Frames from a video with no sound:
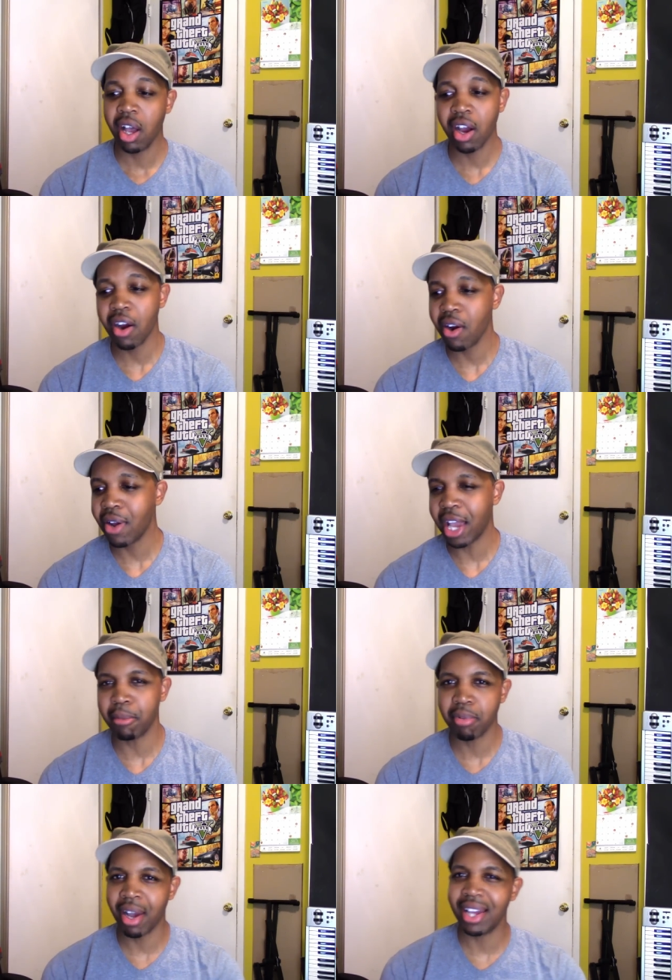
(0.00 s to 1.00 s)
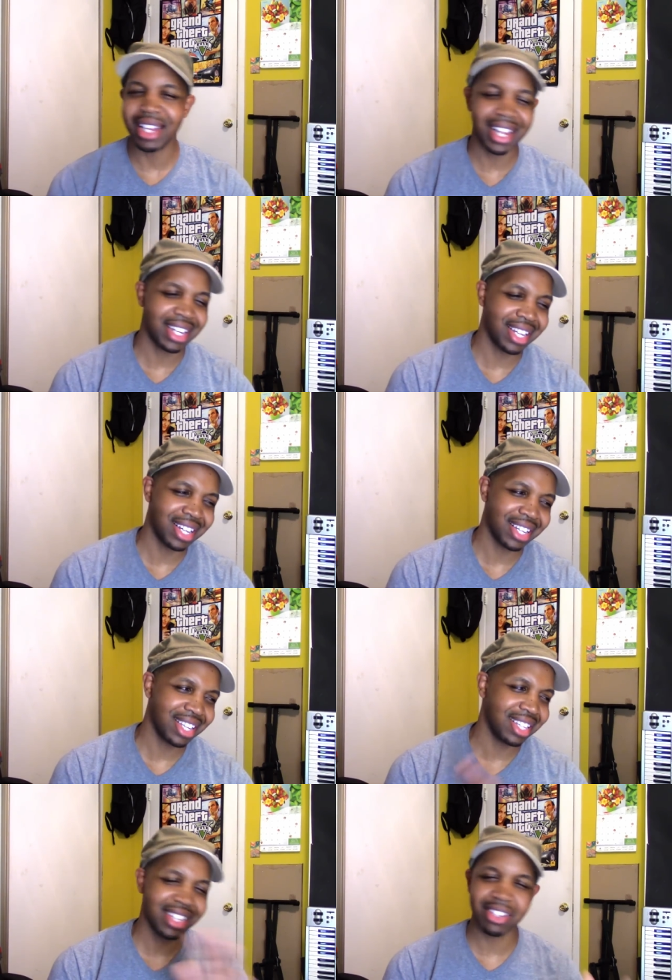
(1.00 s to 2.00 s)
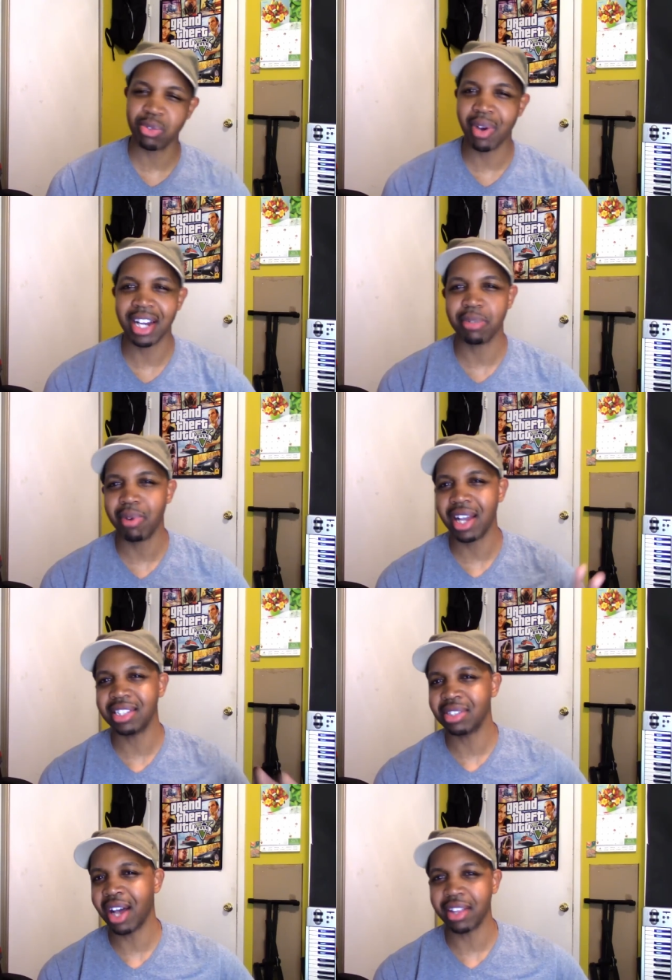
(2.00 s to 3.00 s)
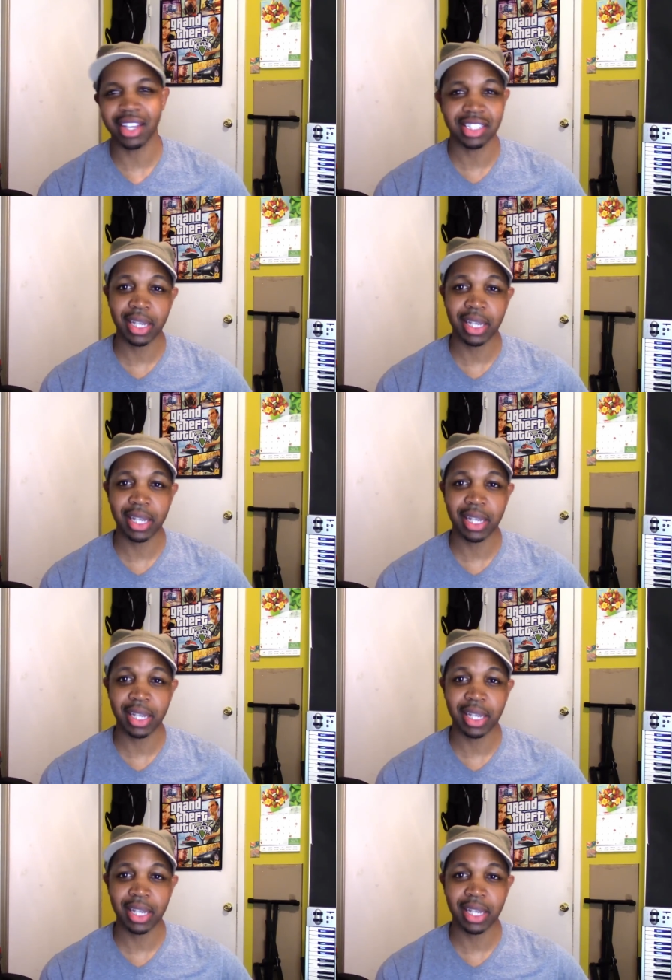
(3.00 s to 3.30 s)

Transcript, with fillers: Her and probably that uh, Killer Death Squad is probably still out there.